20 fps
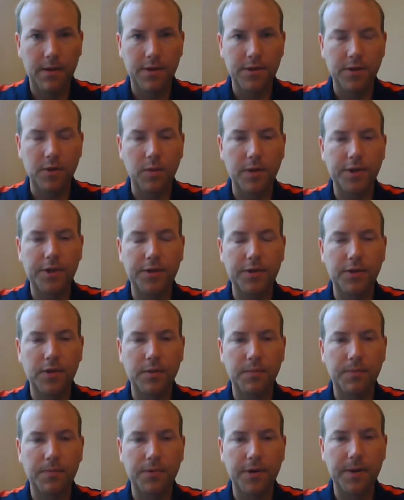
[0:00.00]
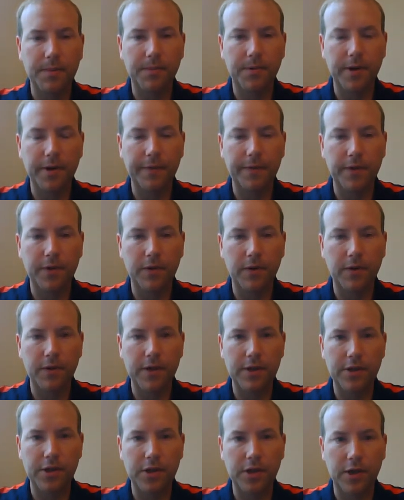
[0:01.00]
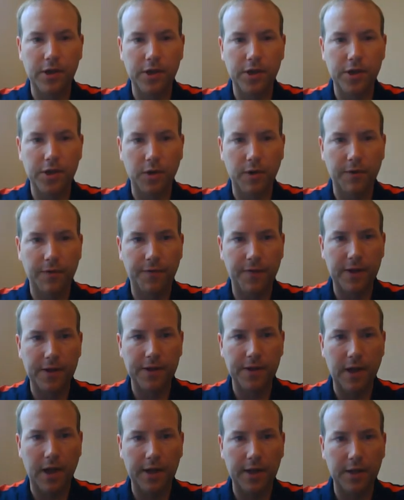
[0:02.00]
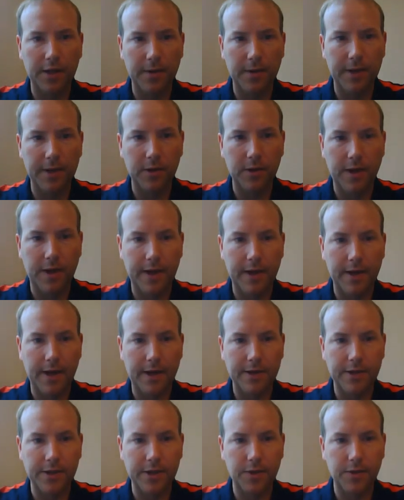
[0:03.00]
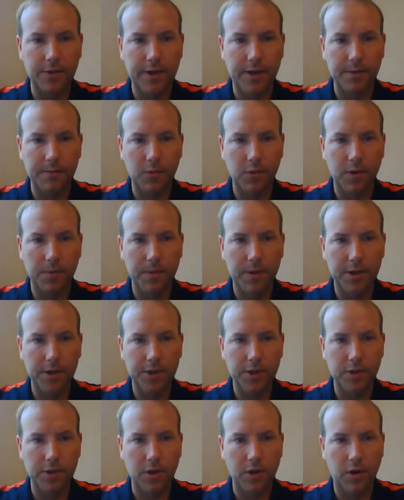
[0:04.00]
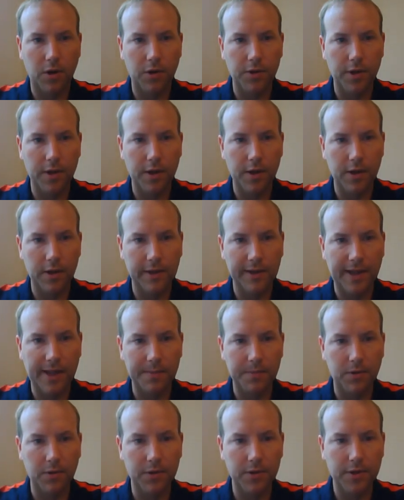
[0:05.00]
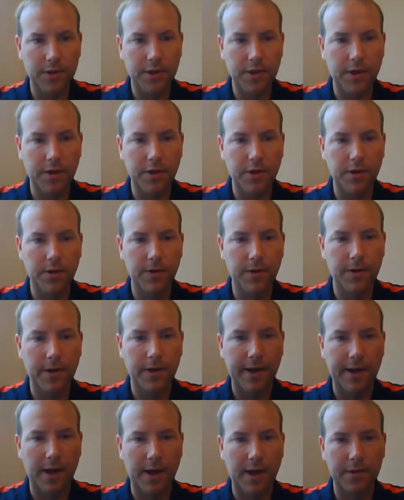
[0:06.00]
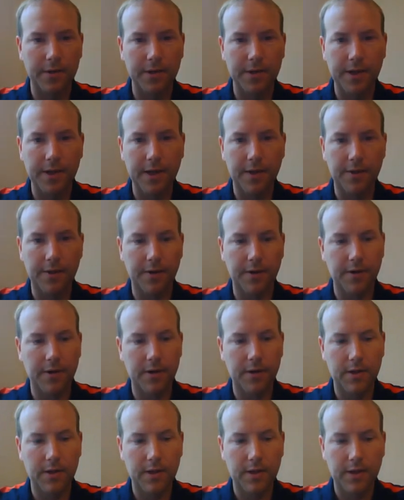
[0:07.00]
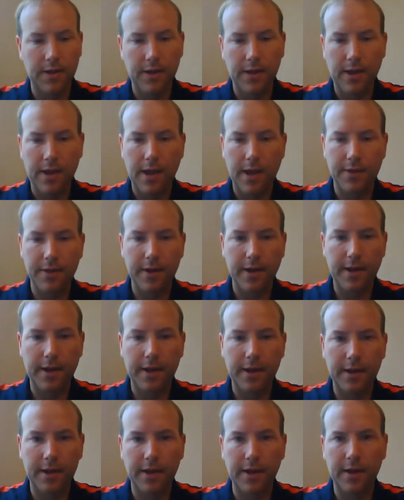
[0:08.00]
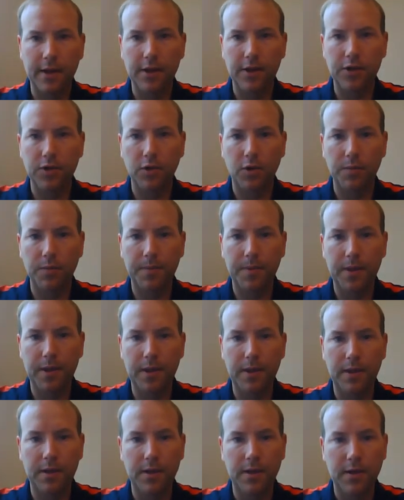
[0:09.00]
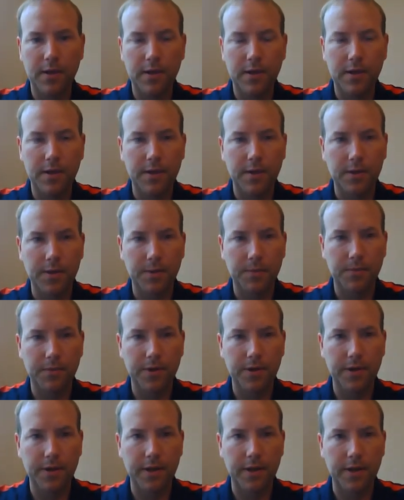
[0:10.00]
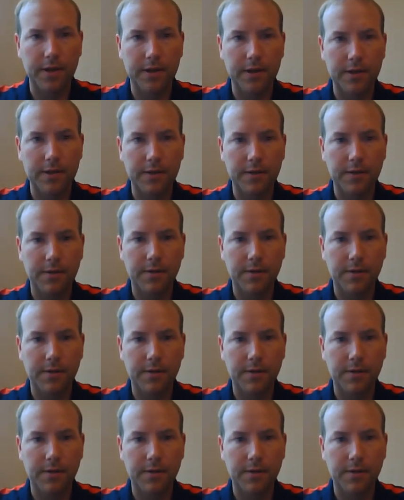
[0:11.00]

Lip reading: So once you do the print preview, this is going to show a fixed document that you can't execute anymore, but it shows all the labels, code, and outputs together, and then I can hit Control P to print this